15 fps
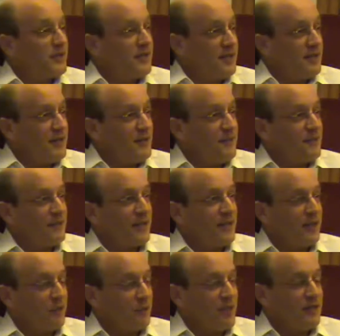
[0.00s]

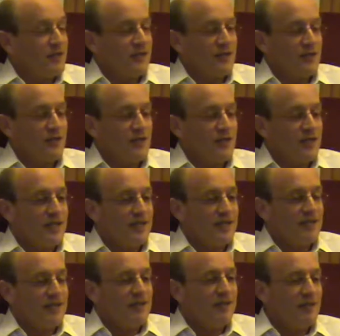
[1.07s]
it's meant to
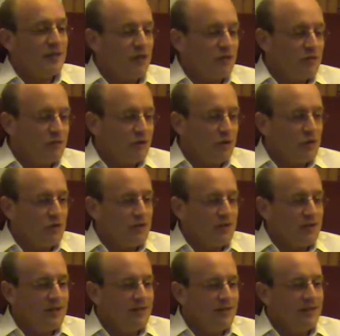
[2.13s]
suggest the
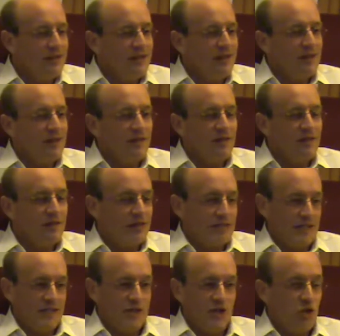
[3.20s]
confusion, the
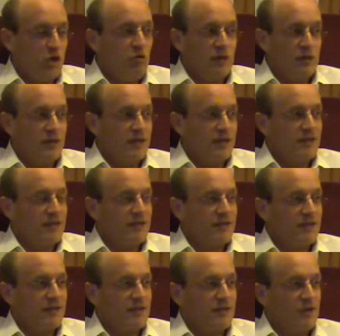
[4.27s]
stupidness, the
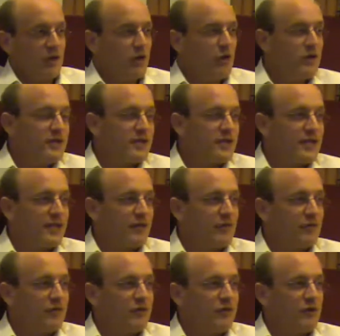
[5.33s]
lunacy
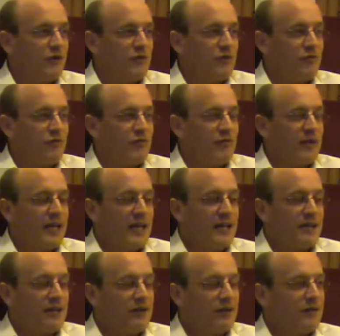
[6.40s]
of
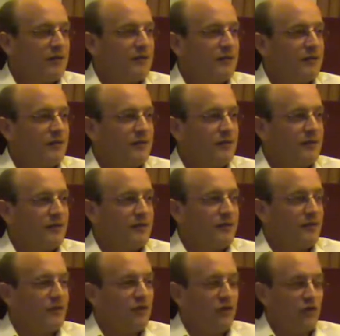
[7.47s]
getting
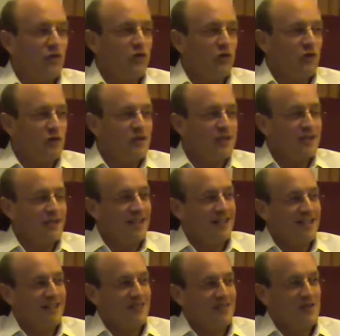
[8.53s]
sozzled,
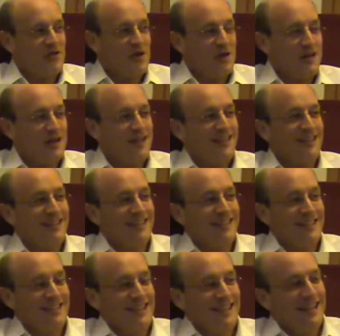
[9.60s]
getting drunk,
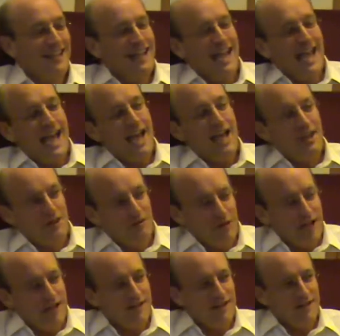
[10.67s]
and the
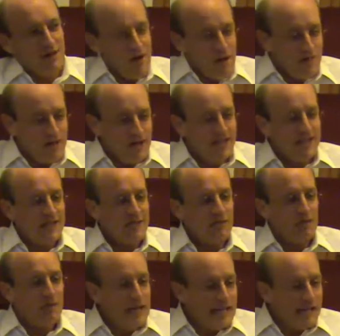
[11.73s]
fact that it arises
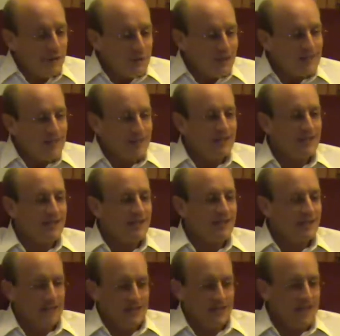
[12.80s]
from liquid
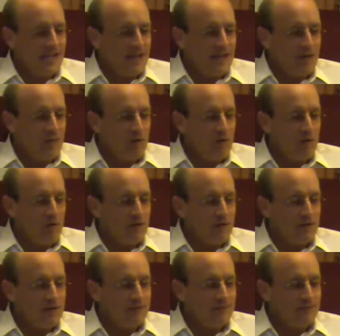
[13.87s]
is again appropriate.